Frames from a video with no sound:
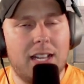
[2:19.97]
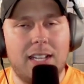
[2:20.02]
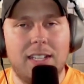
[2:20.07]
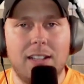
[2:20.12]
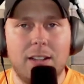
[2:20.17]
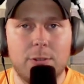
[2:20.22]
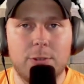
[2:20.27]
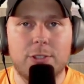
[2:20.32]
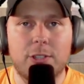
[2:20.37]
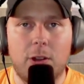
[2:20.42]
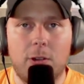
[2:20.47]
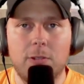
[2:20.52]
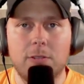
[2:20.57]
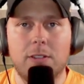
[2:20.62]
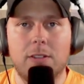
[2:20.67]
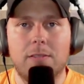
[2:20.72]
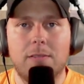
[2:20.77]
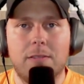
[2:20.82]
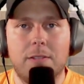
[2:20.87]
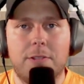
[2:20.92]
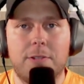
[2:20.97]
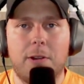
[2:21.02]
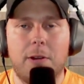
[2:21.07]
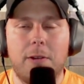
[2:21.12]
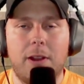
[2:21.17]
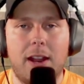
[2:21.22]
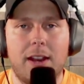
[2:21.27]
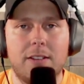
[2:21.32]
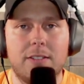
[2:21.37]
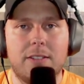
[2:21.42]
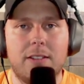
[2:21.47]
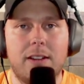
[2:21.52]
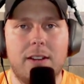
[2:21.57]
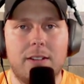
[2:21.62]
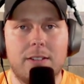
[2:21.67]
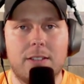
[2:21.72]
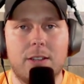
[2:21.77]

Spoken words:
a little salt thrown at us there.